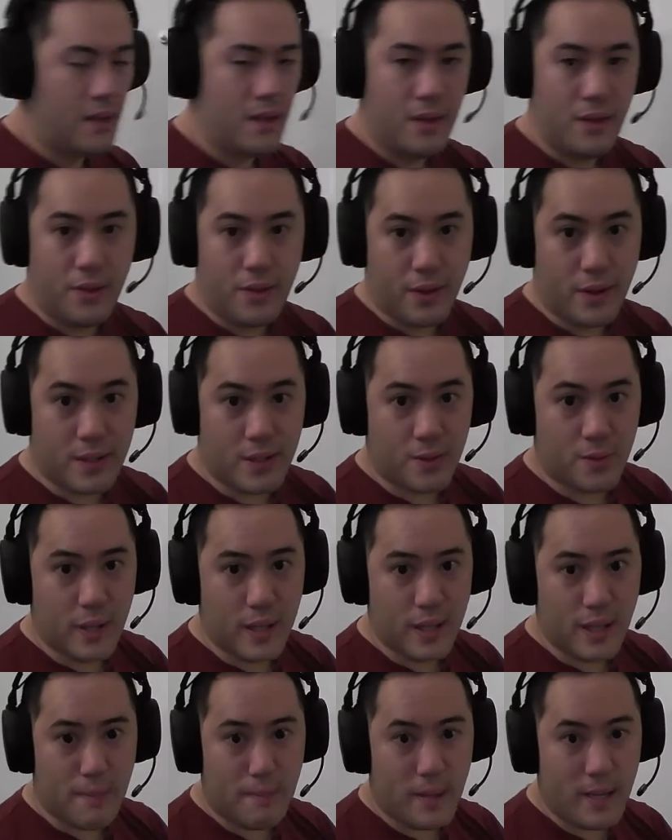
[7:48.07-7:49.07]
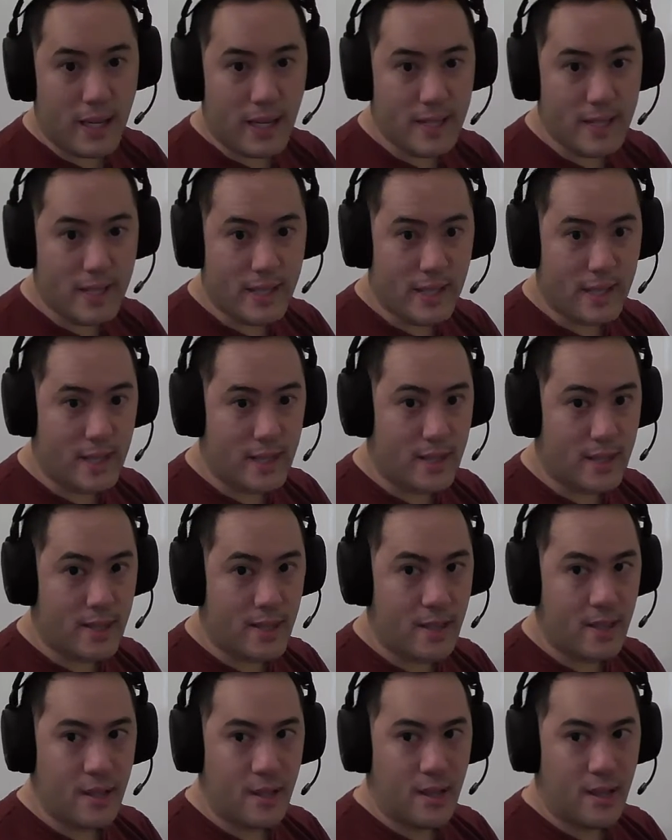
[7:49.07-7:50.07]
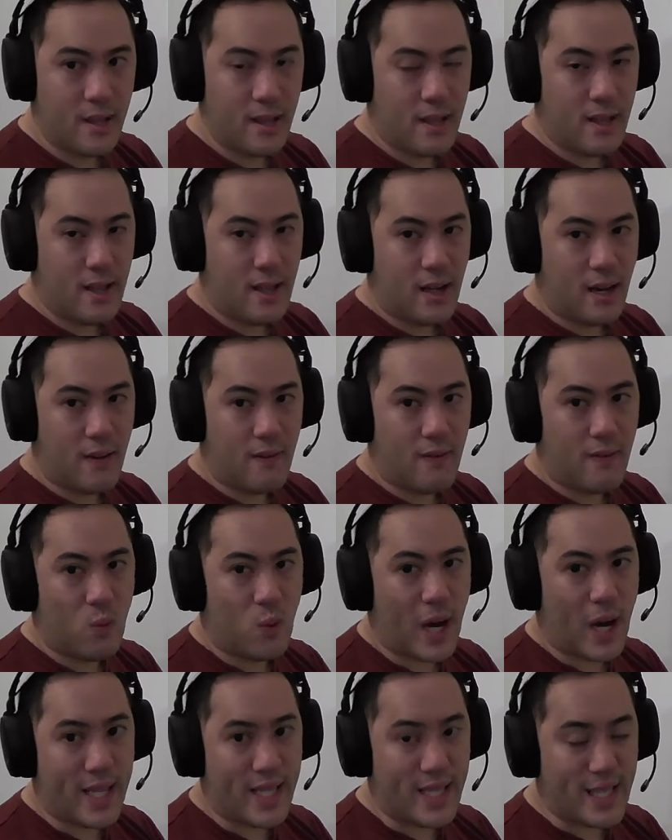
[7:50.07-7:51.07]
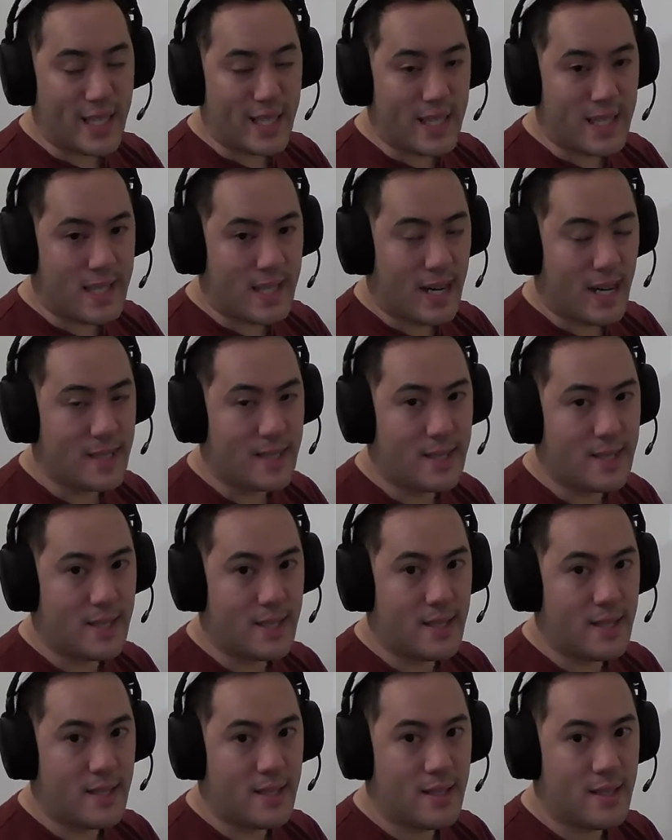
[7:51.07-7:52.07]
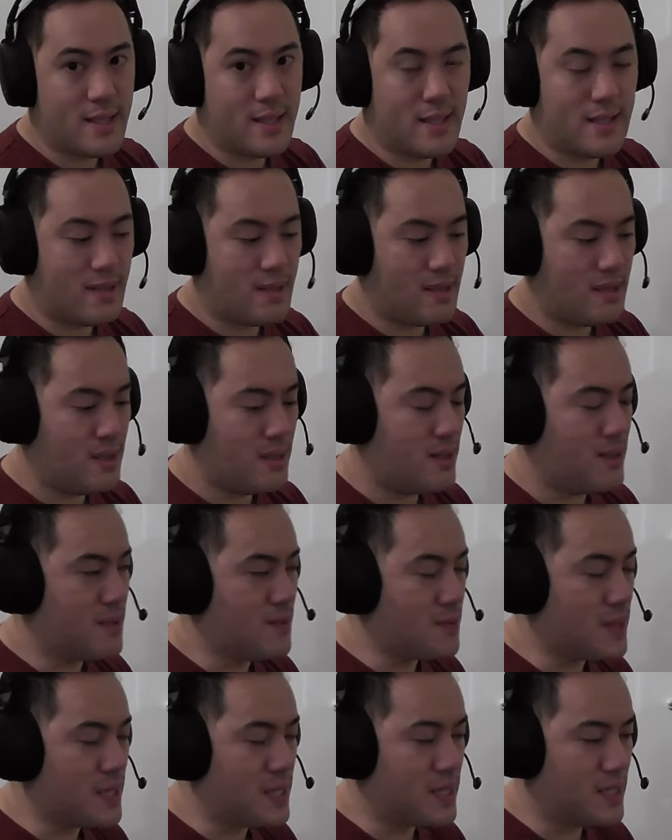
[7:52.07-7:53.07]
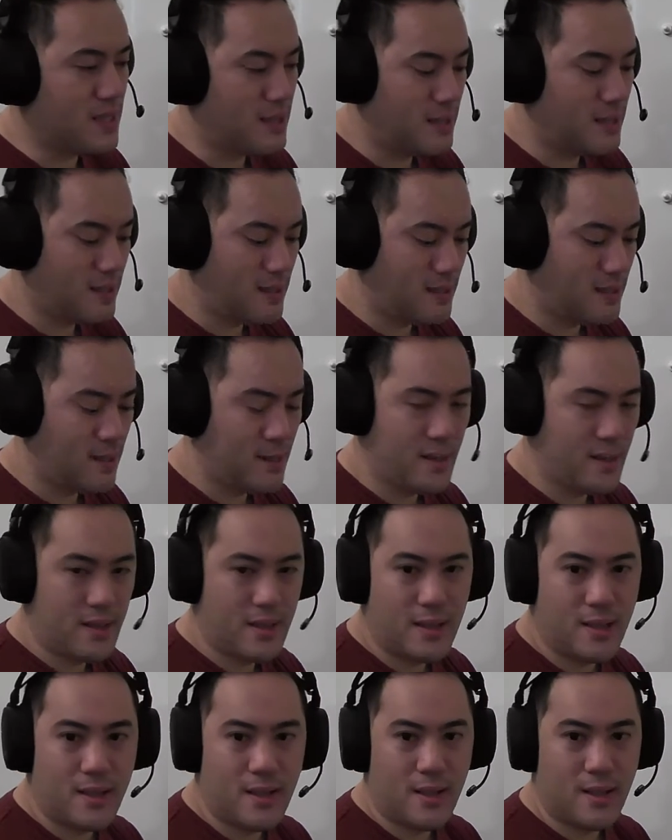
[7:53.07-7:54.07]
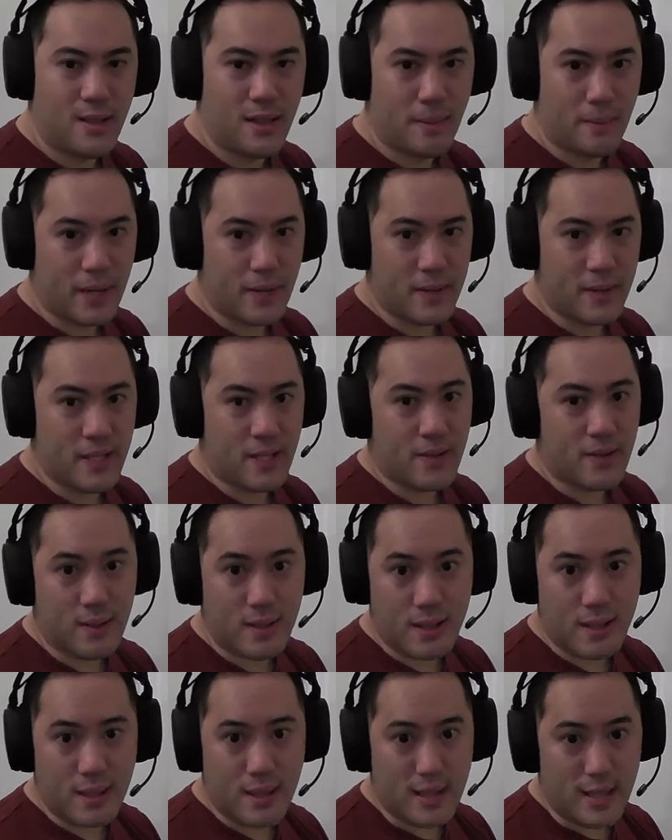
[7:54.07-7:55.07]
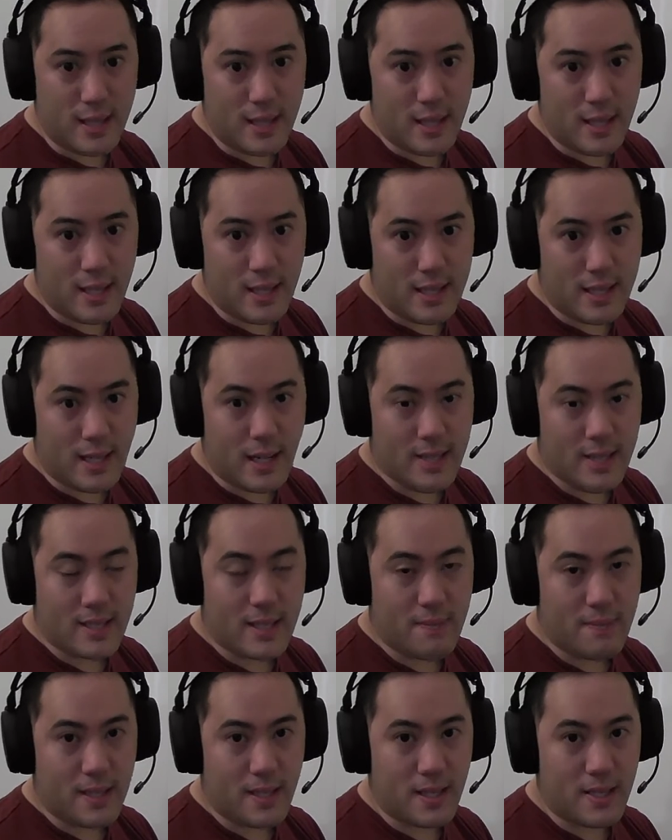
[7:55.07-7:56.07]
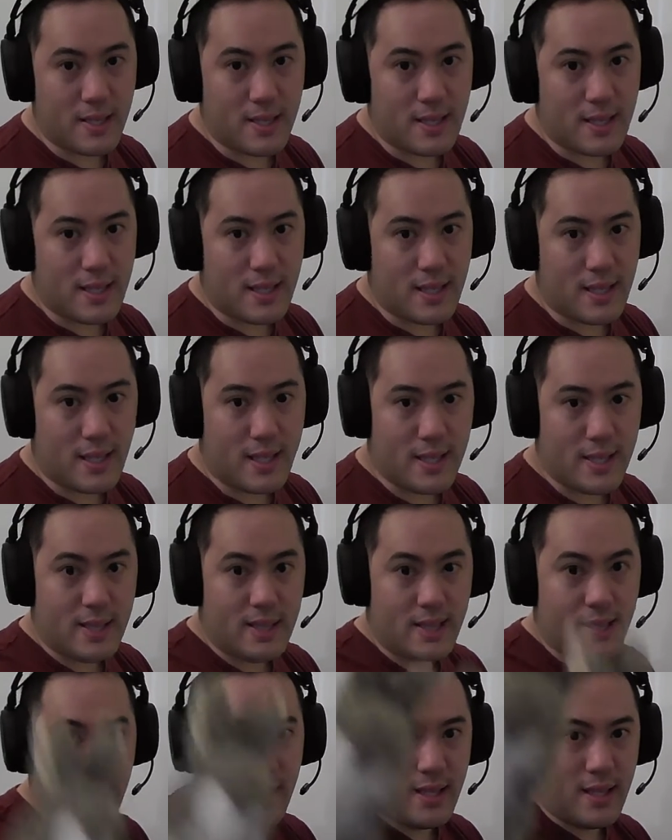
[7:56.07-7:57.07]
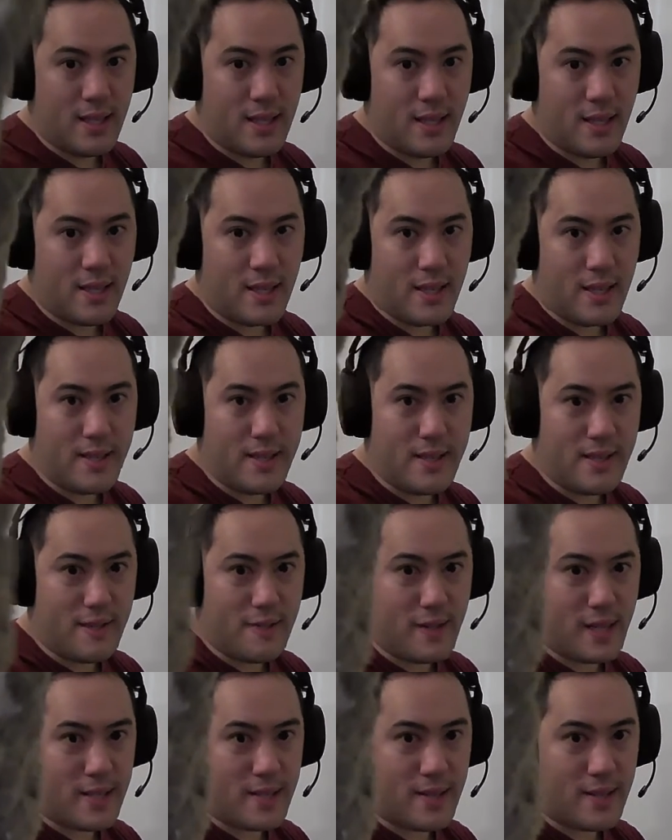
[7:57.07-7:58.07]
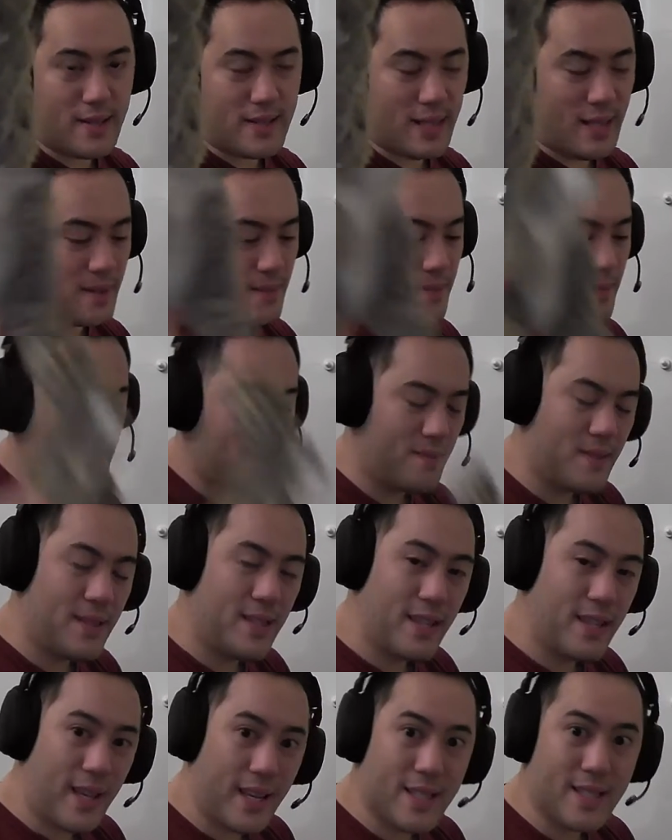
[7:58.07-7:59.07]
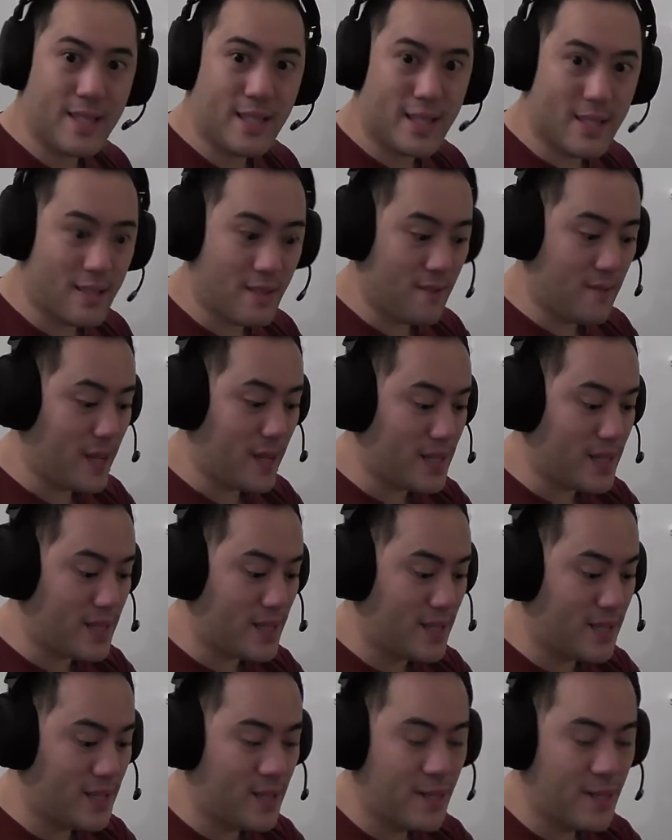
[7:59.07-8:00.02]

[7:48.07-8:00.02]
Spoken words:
There's a really big idea of why E is constant. The reason, the body will tell you. E is constant because it's a vector sum. Yes, it's a vector.